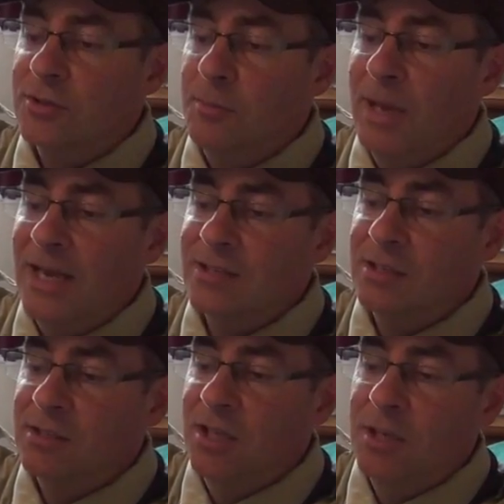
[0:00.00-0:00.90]
some
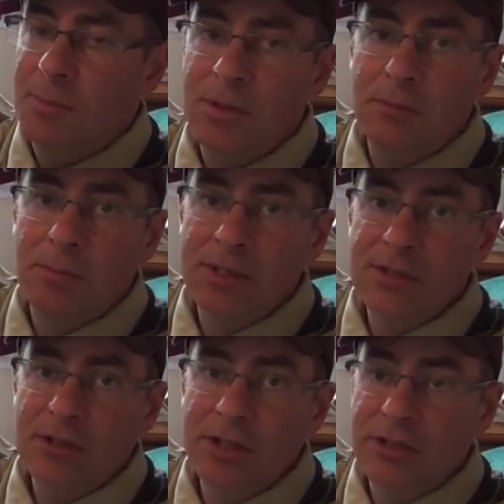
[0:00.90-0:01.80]
masking tape and
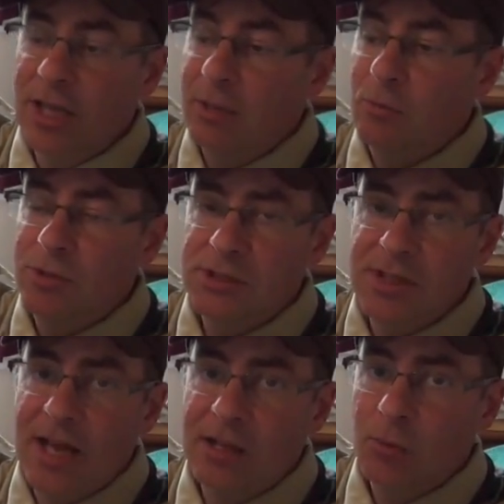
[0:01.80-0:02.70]
basically labeled
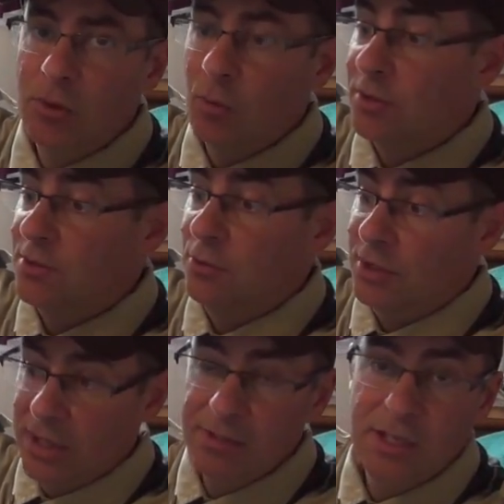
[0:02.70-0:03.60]
exactly what it was, so
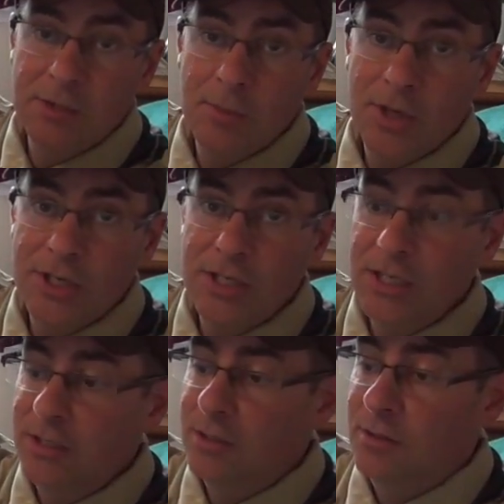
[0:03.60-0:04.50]
in case anybody
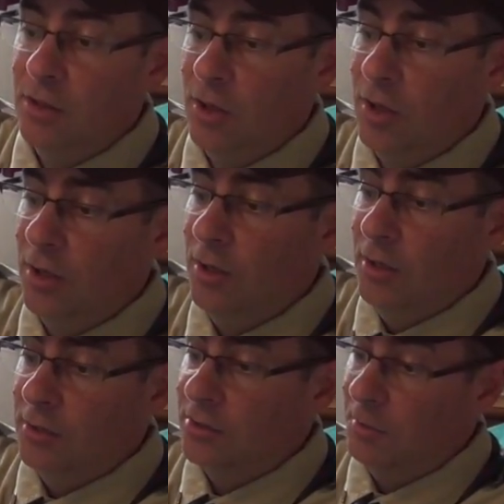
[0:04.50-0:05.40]
needed
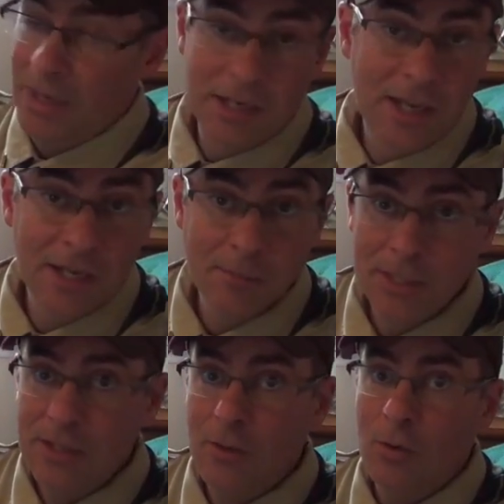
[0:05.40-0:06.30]
to medicate
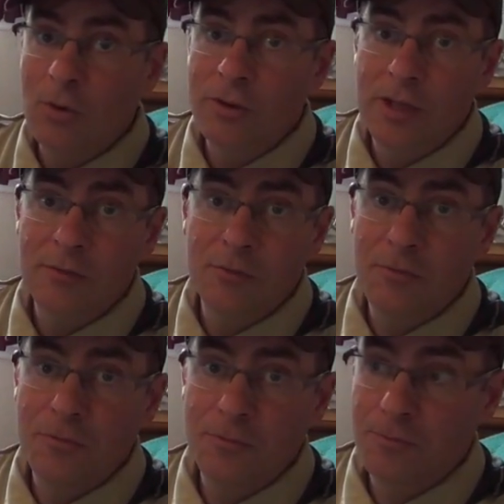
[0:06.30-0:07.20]
me, or they
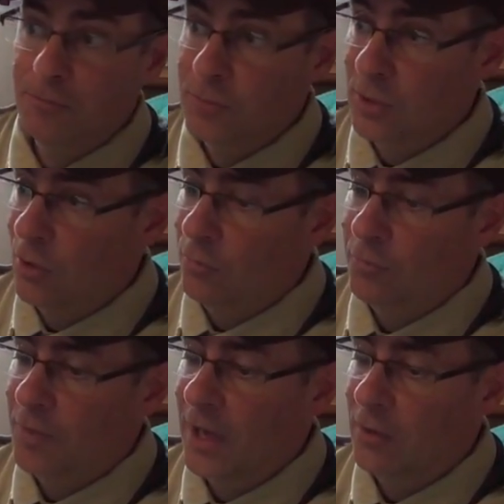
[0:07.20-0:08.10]

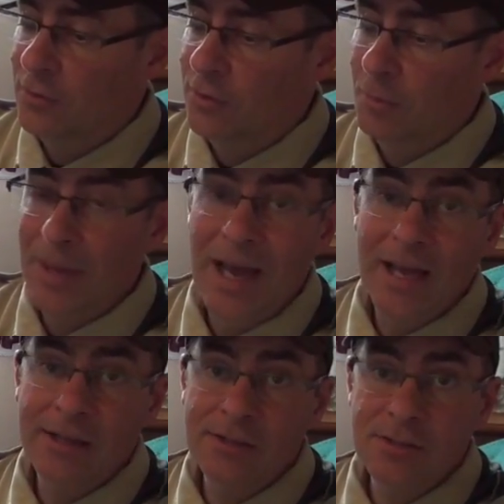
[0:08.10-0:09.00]
found the
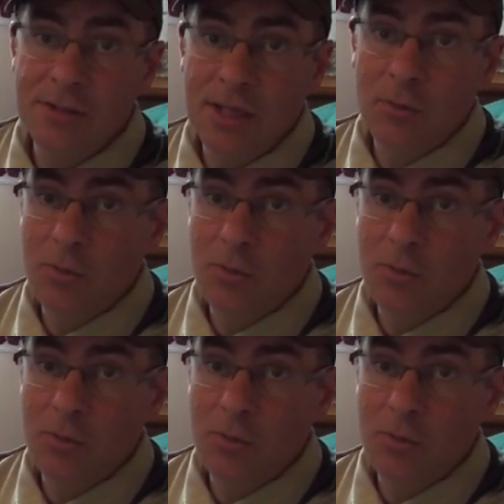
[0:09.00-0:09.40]
bags, they